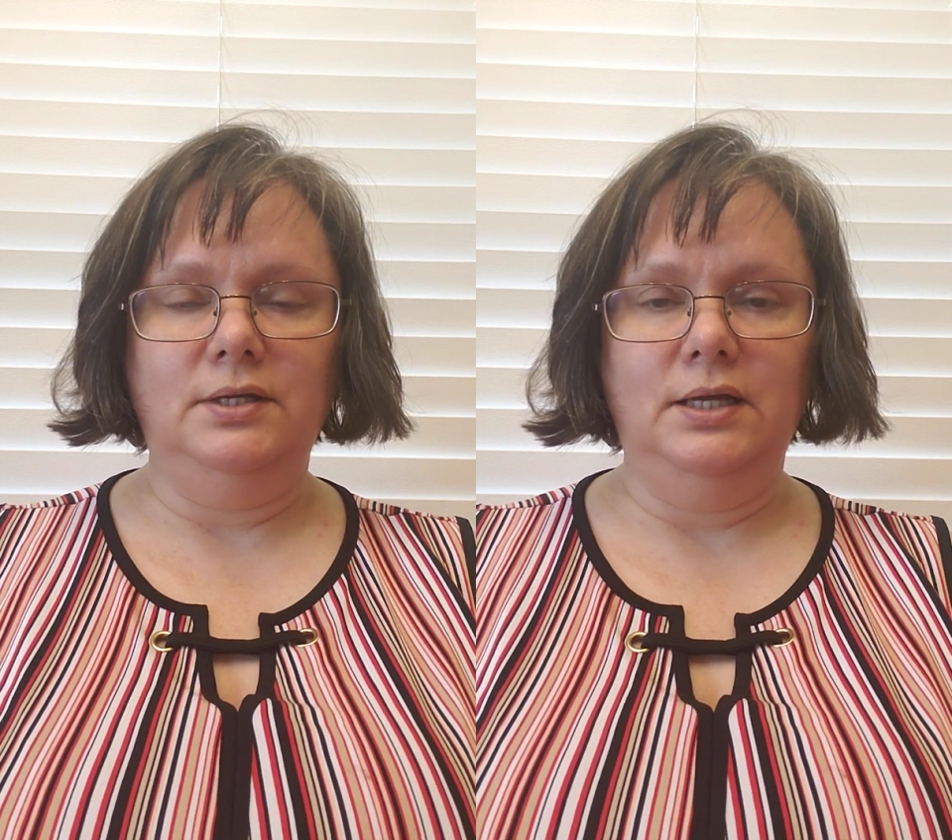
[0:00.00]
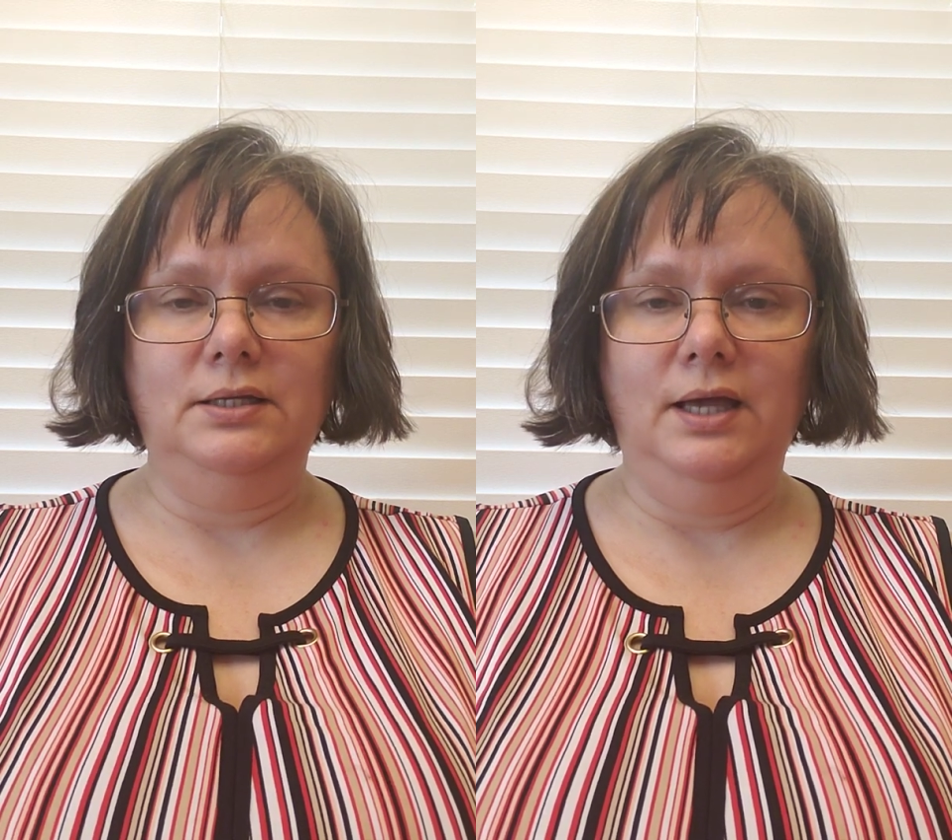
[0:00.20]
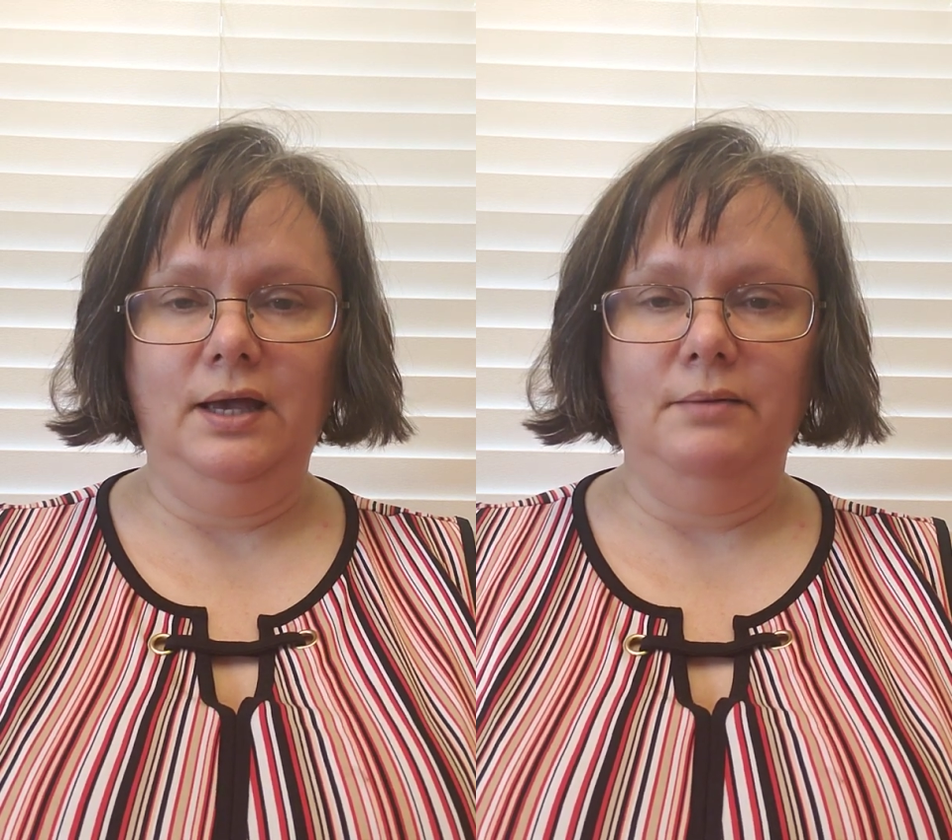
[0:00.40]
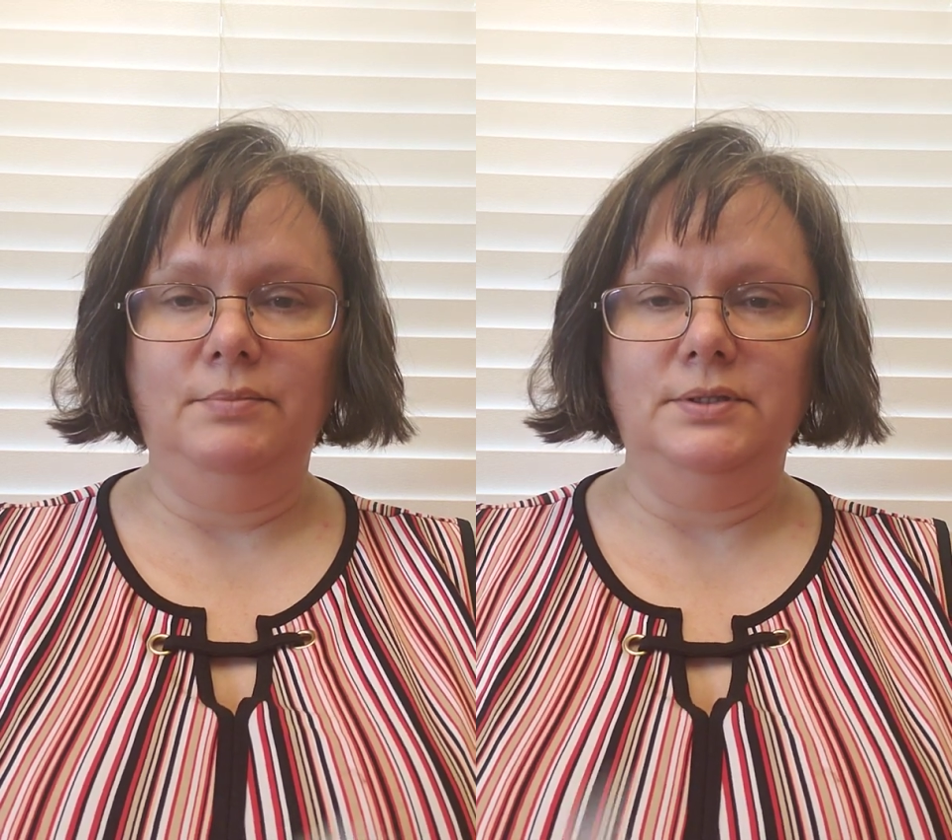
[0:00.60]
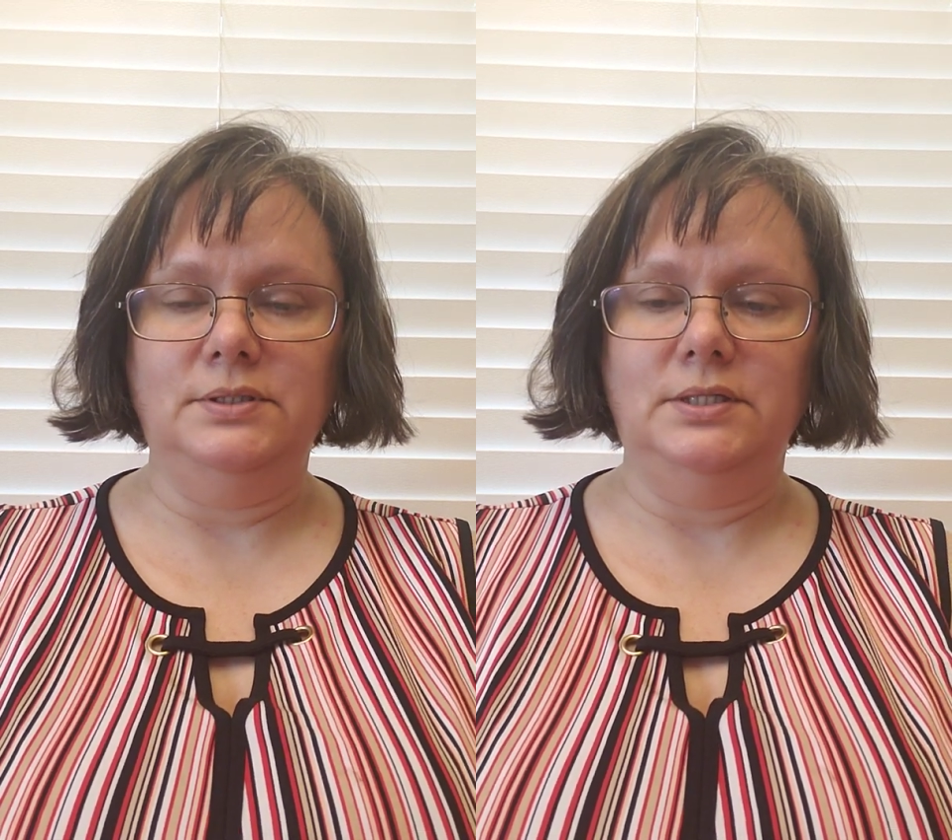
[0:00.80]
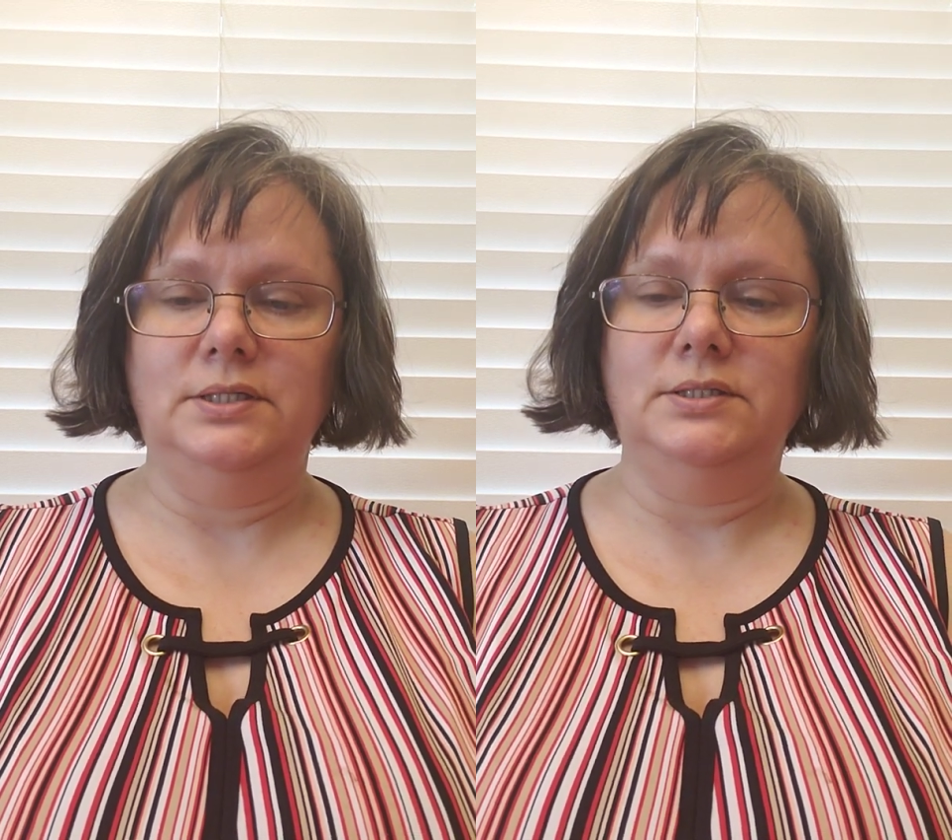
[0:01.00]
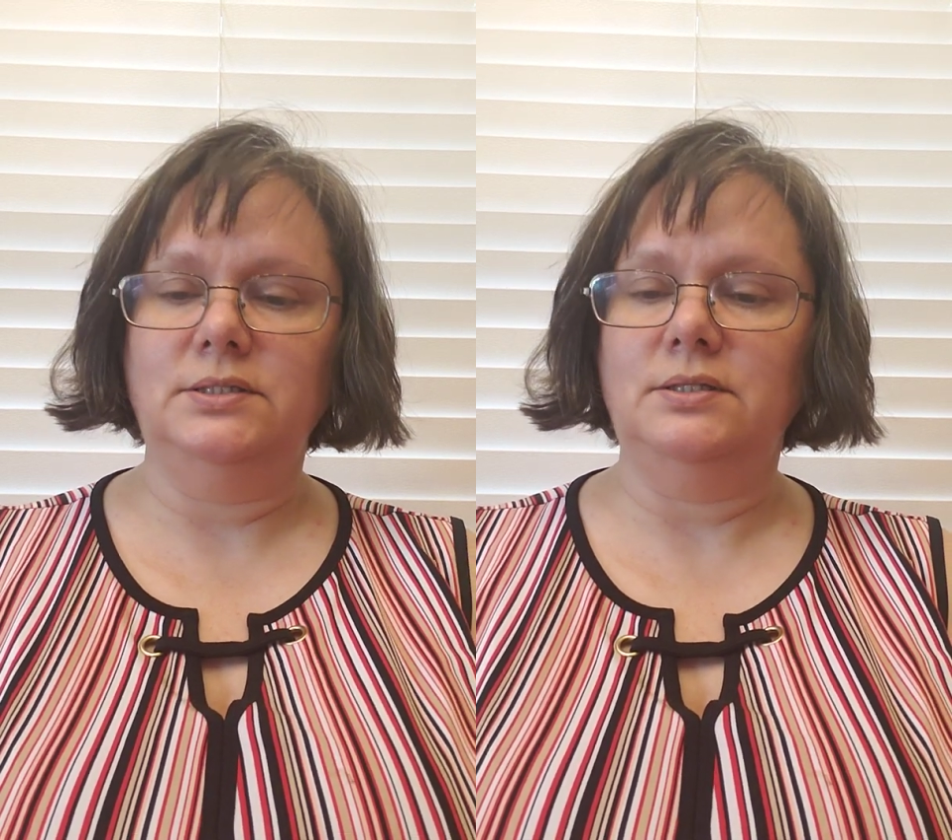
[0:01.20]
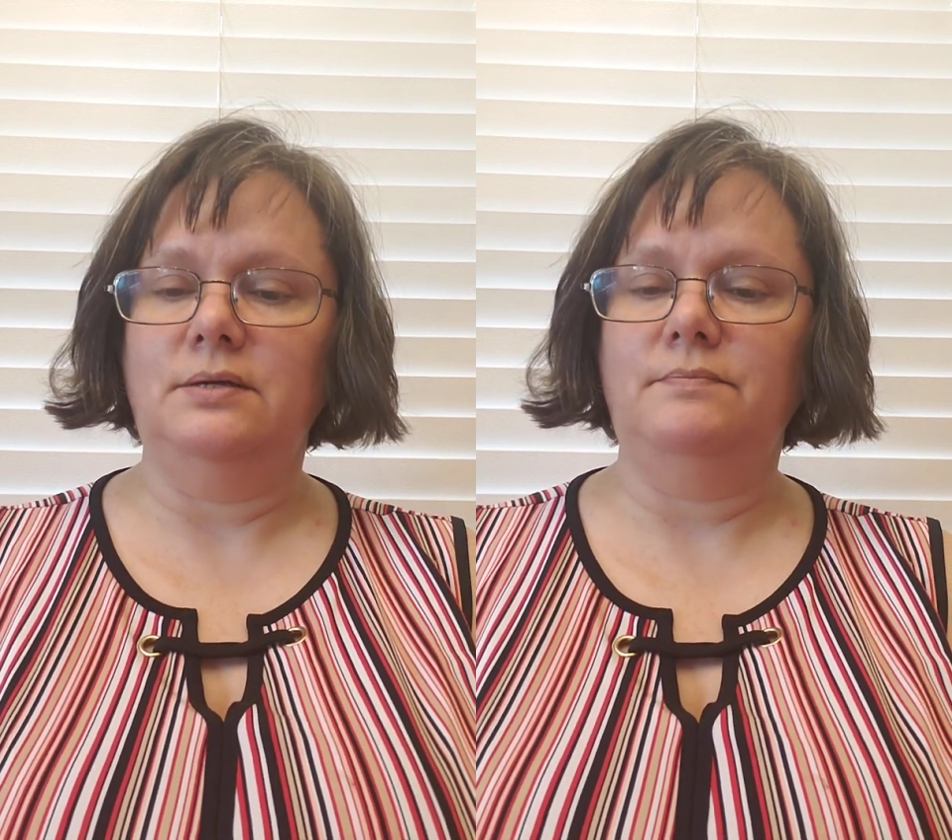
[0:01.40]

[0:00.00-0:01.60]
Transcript: dead cat business."